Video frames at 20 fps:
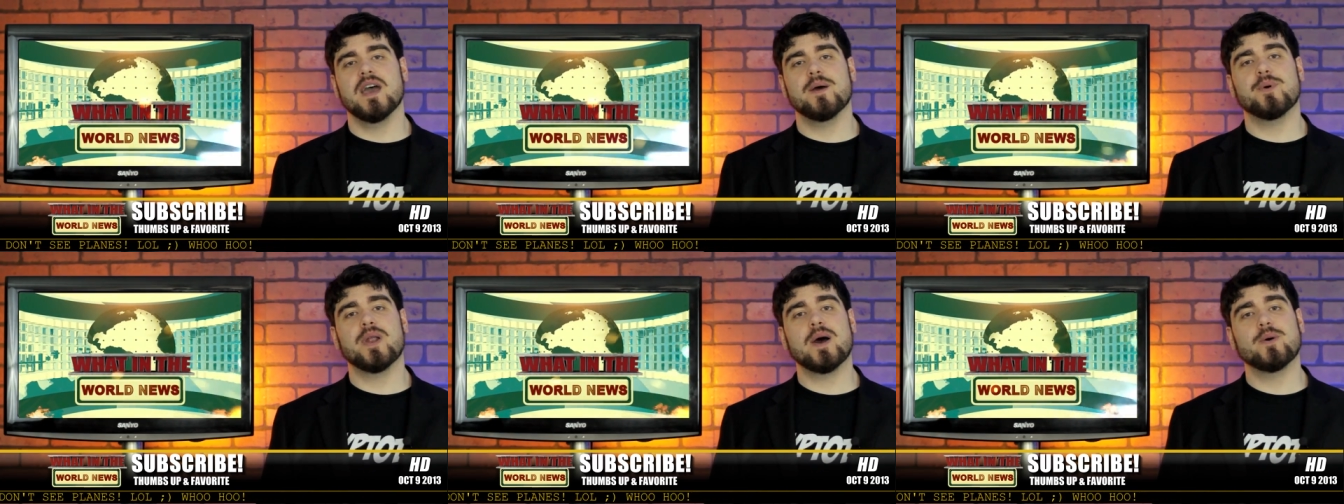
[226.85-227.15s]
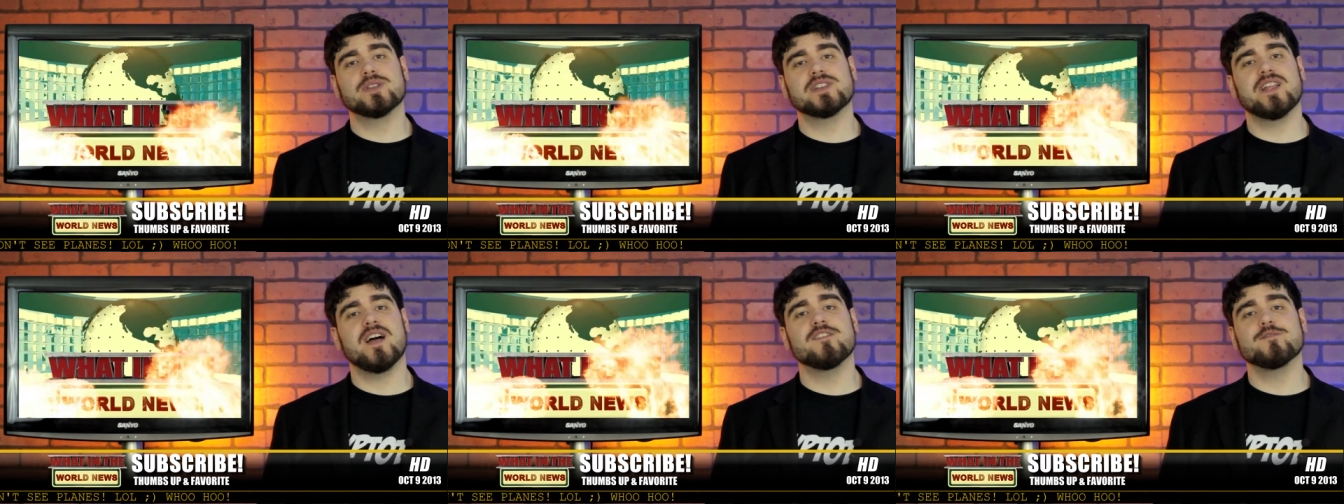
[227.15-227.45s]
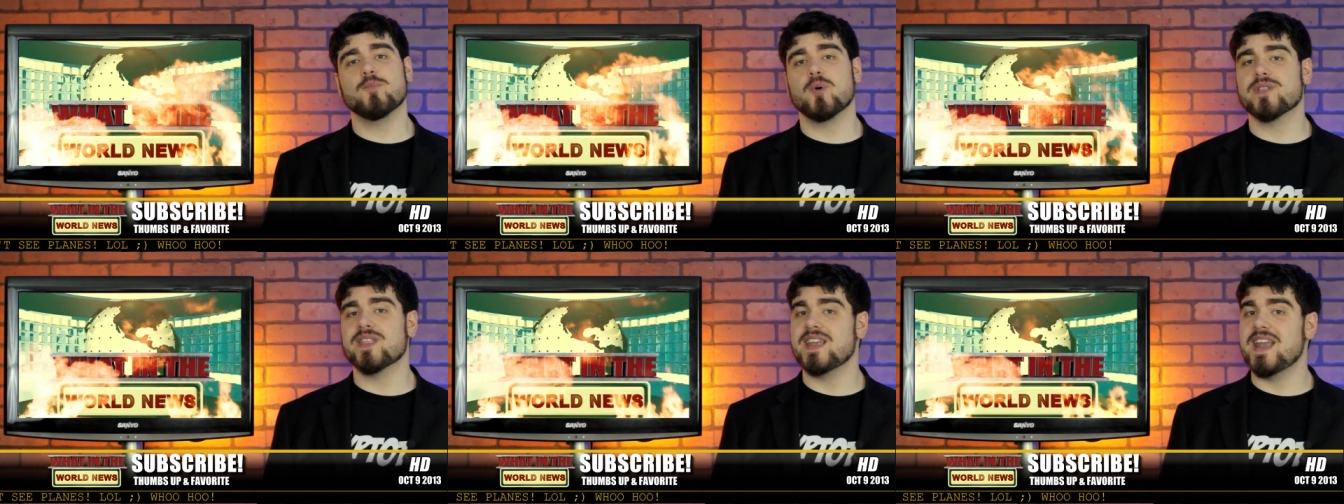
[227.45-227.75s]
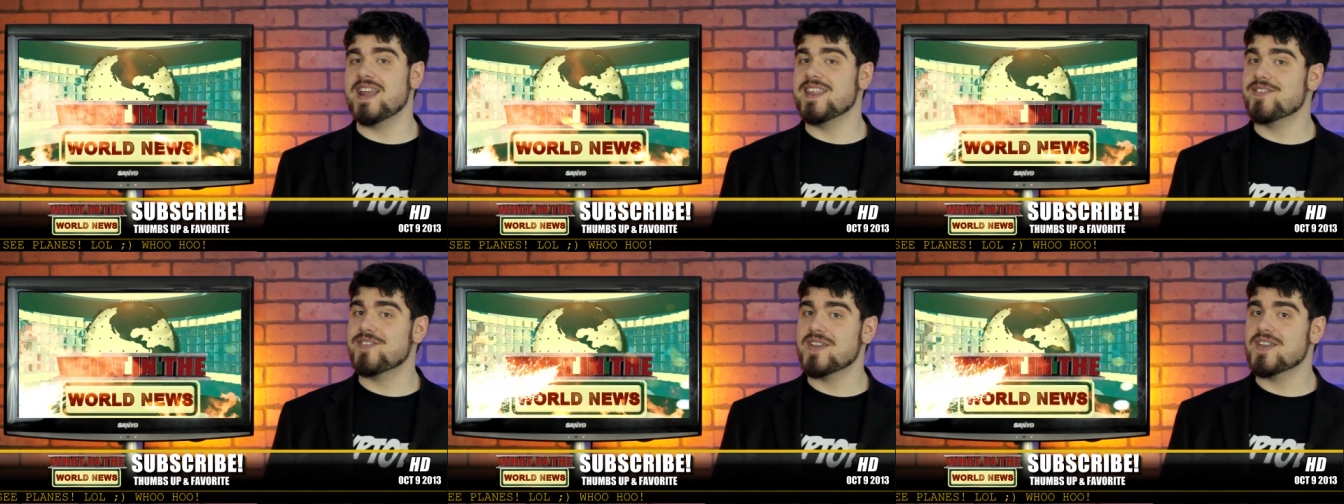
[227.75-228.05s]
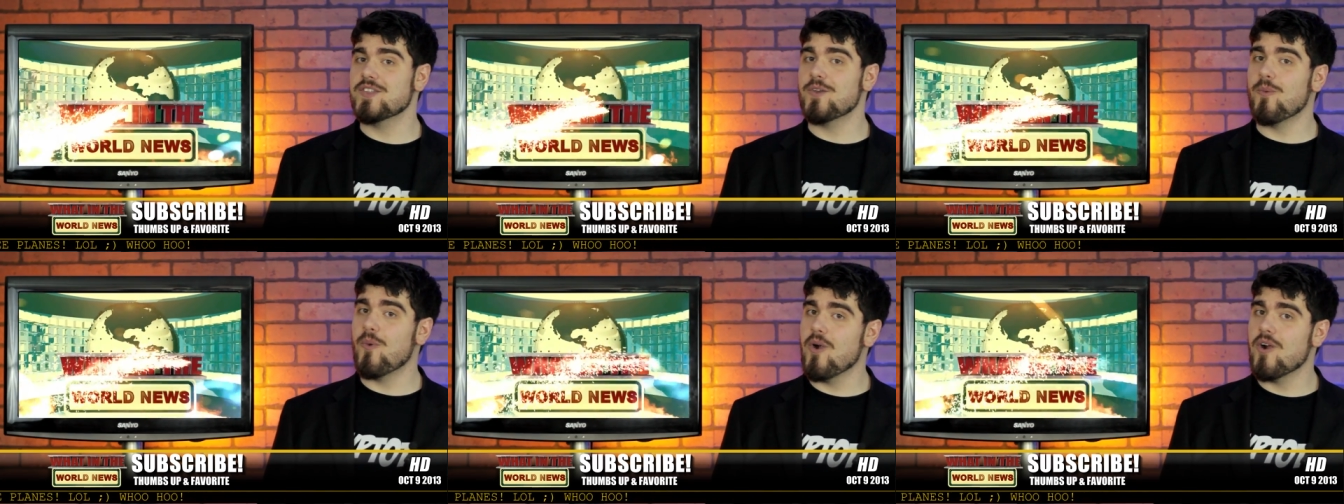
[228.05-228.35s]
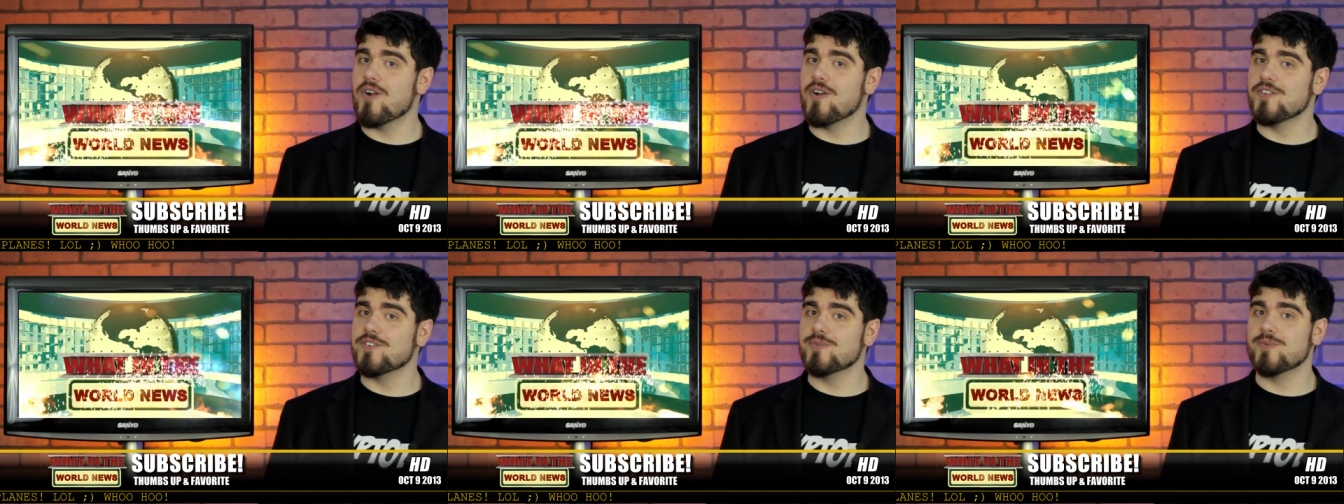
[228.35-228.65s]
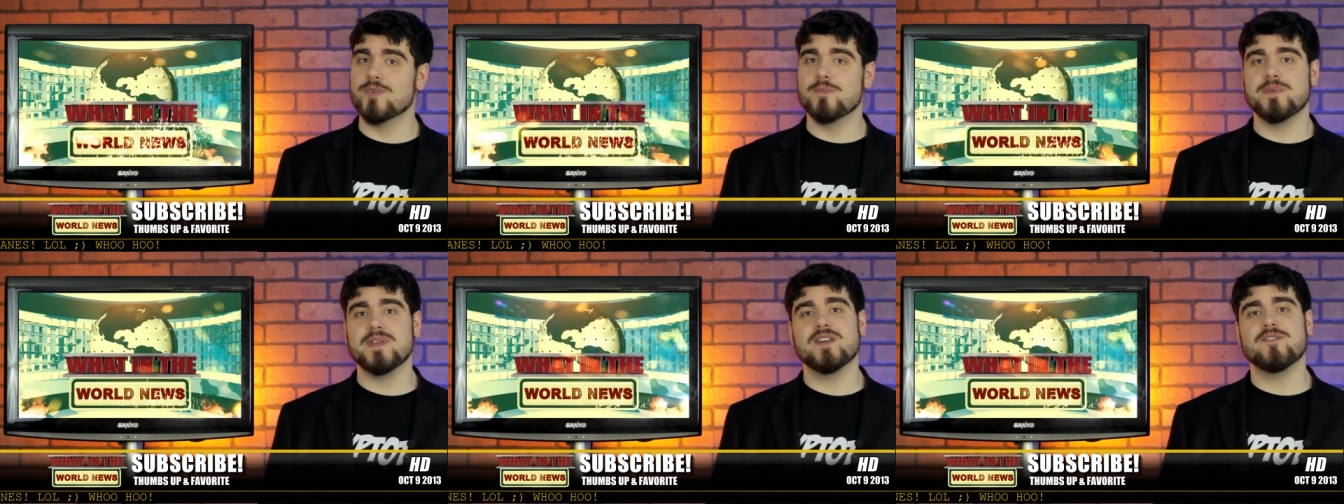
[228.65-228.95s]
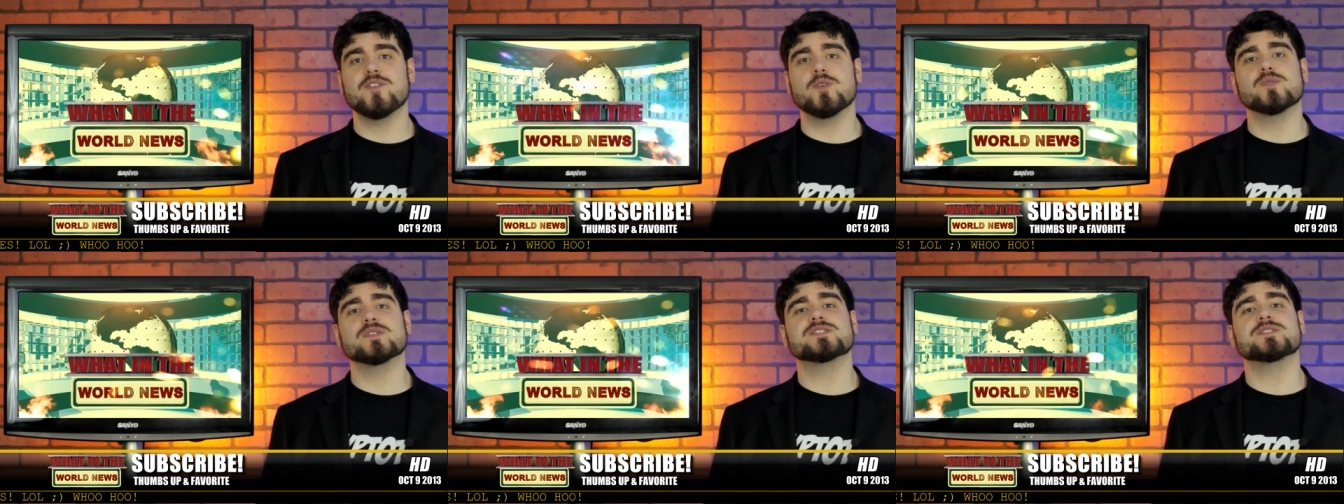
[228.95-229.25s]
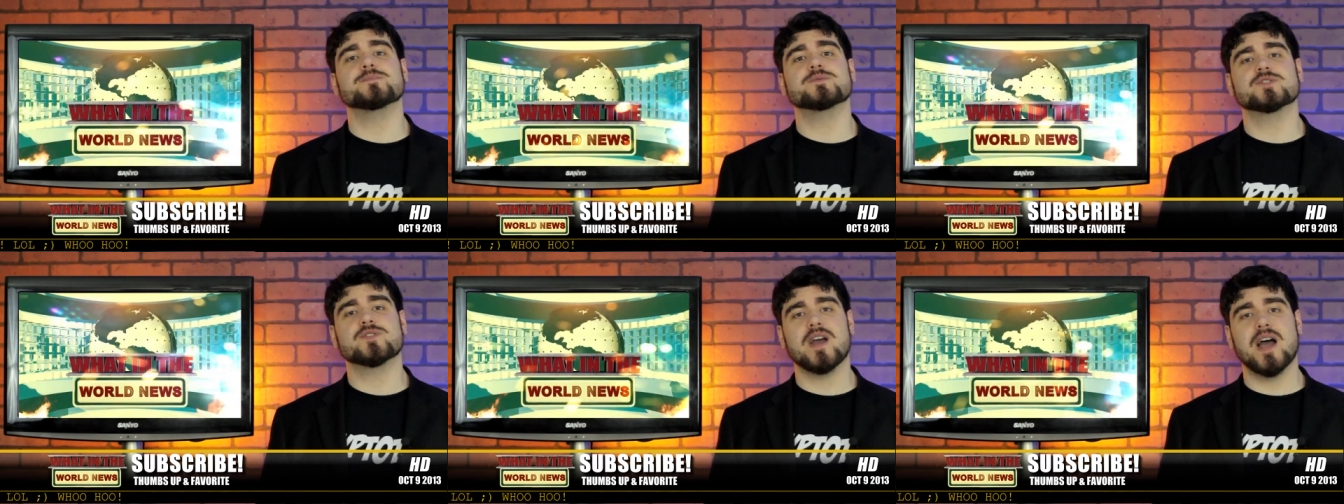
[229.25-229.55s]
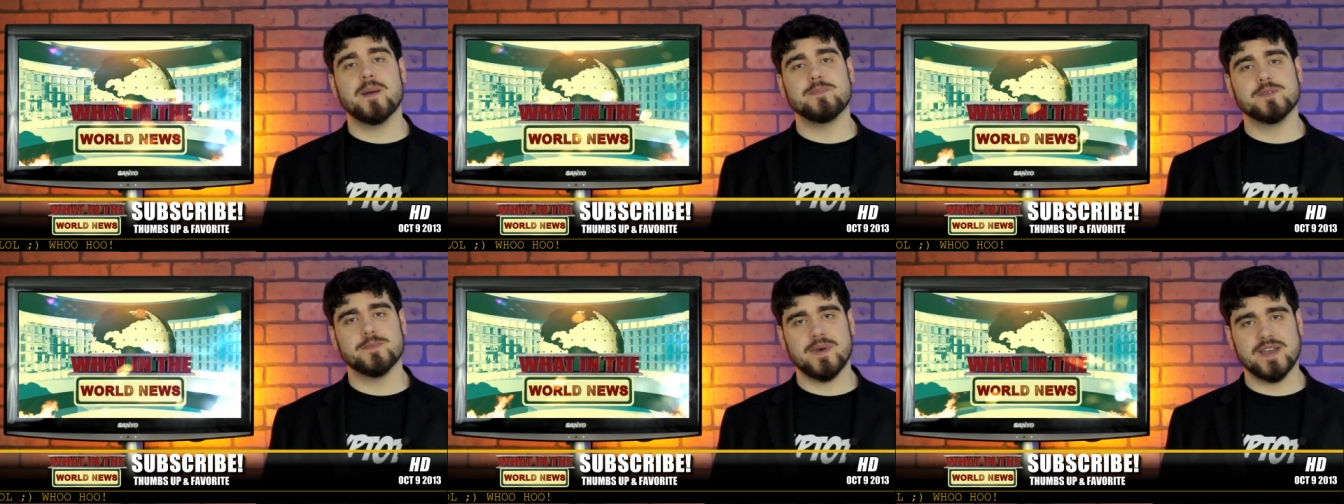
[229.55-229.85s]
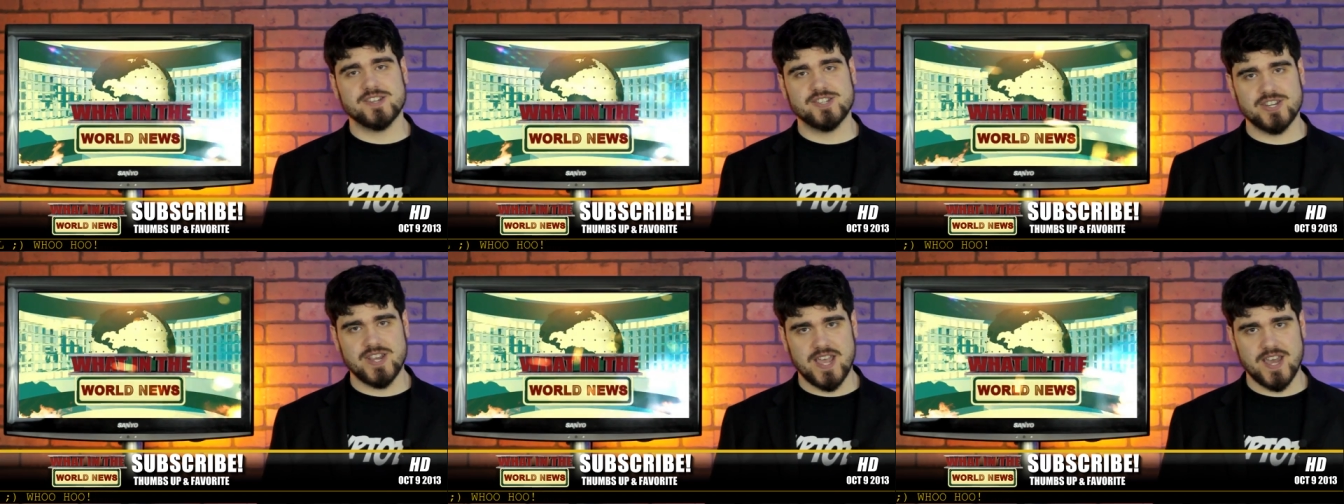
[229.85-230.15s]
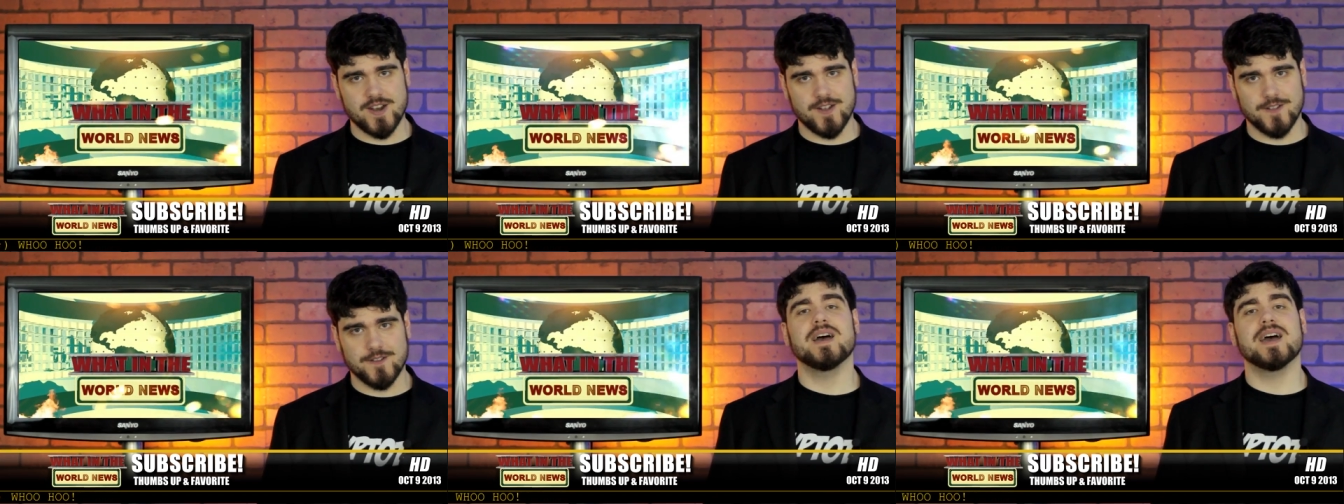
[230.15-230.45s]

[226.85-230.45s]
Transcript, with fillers: And what I would love more than anything in the world would be if you would subscribe to my channel.